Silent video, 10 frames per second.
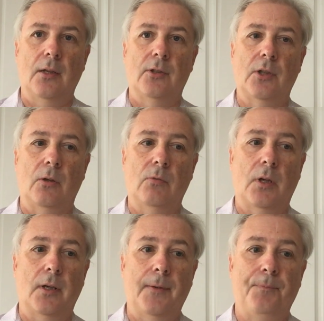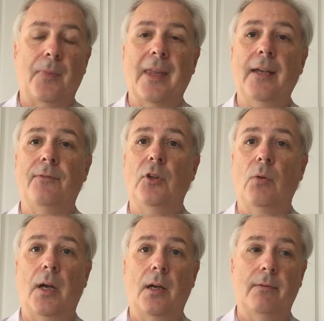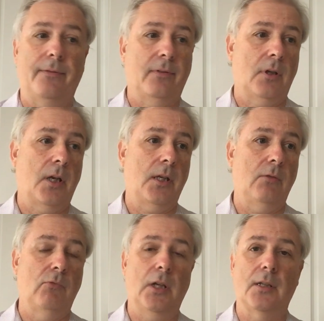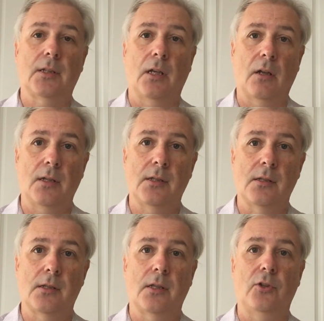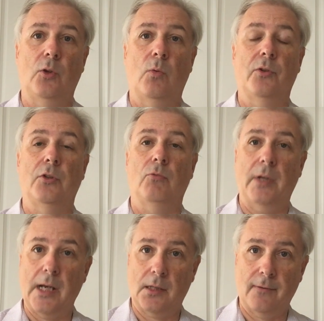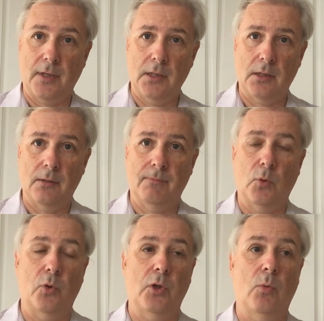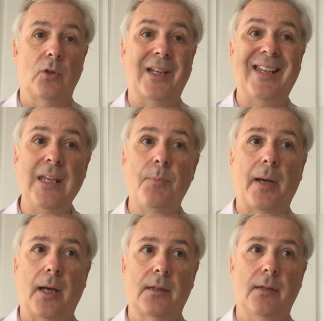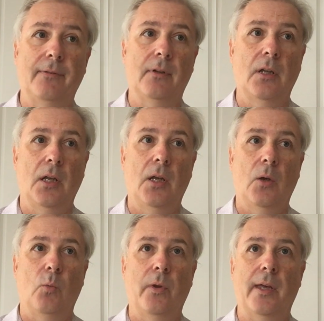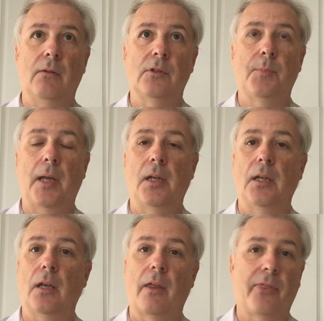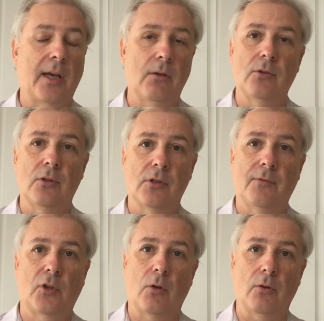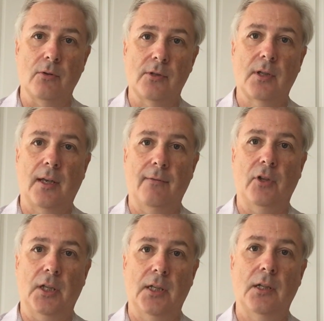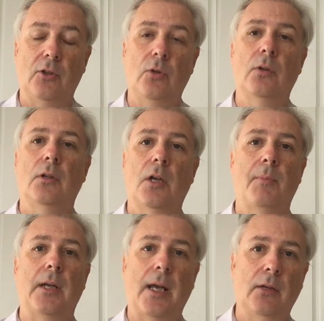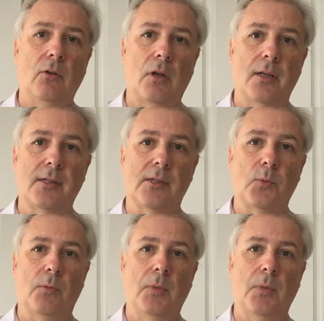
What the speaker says: So if you have a real estate license that you want to reactivate or you want to keep active without spending thousands of dollars every year, you can come and hang your license with